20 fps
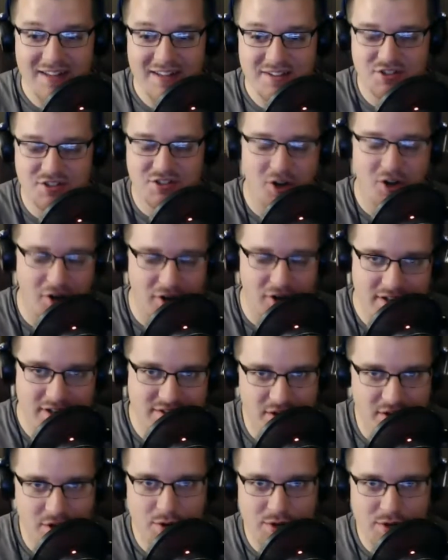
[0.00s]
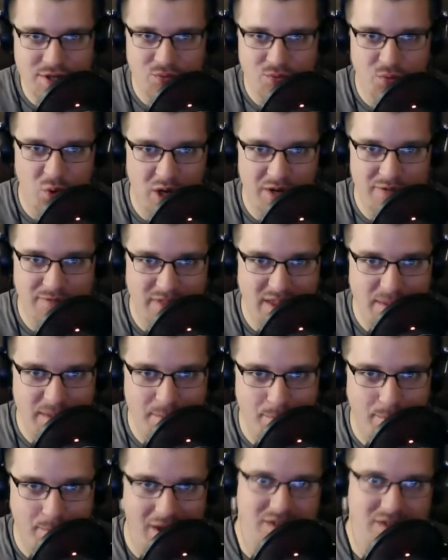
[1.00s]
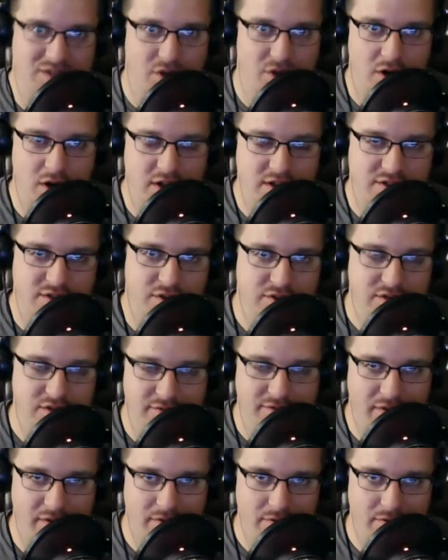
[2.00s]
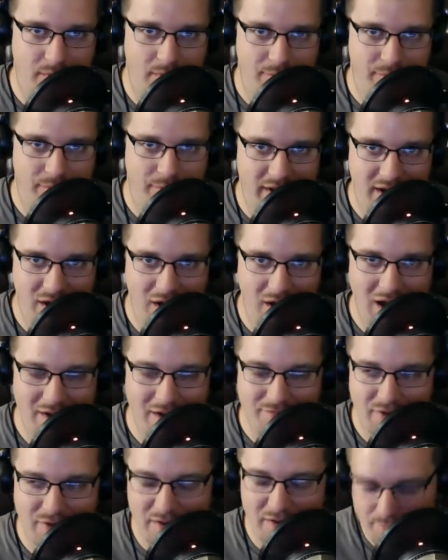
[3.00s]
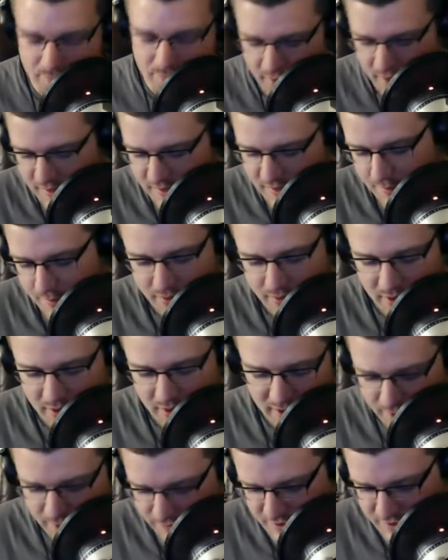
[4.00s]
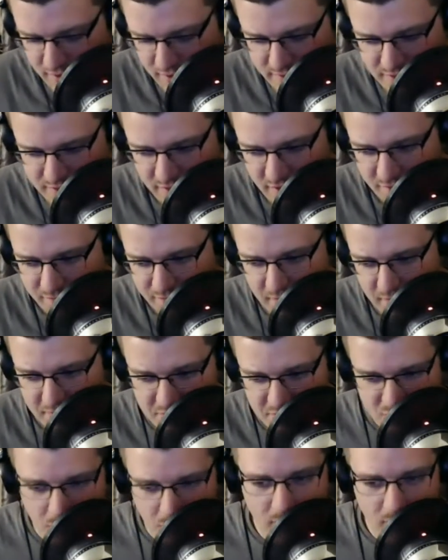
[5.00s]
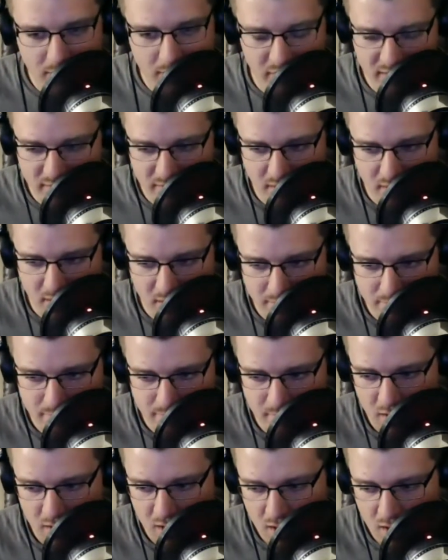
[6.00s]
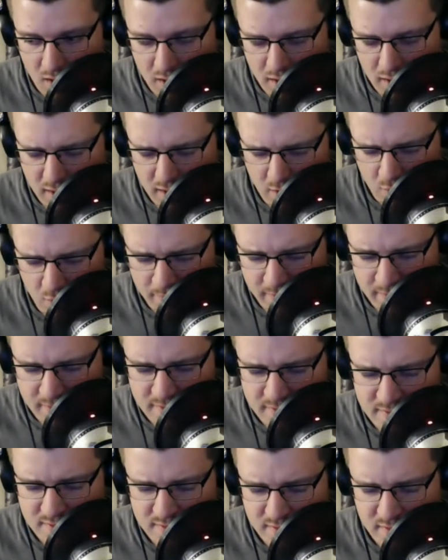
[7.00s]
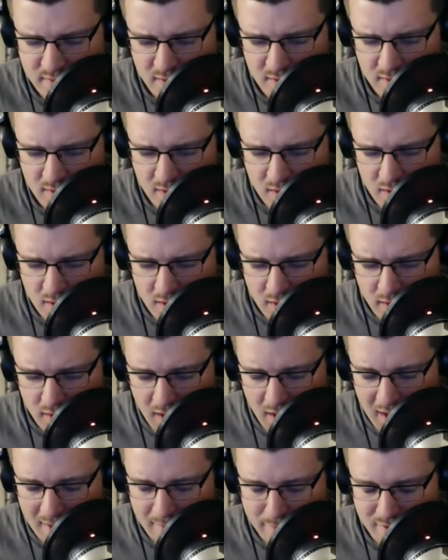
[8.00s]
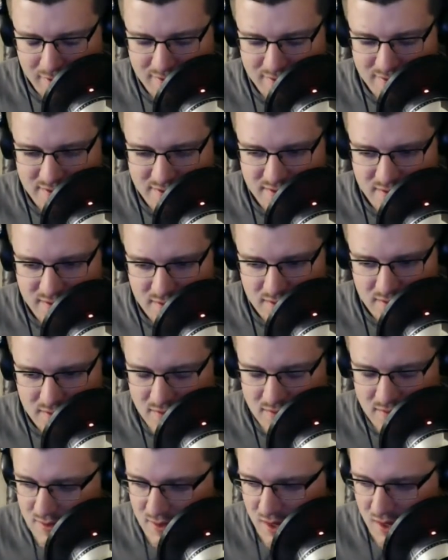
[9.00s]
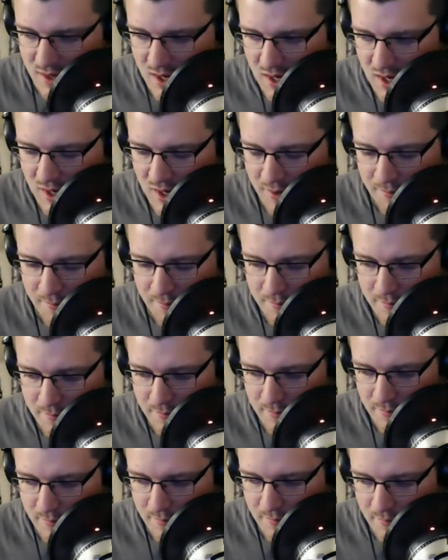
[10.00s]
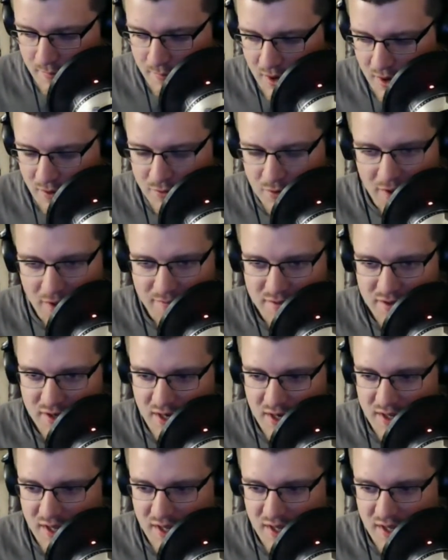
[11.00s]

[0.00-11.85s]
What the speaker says: starting zone is one of the best starting zones I've ever played. Now, I've played the Blood Elf starting zone. I've played the Tauren blood, humans, goblins. I haven't done a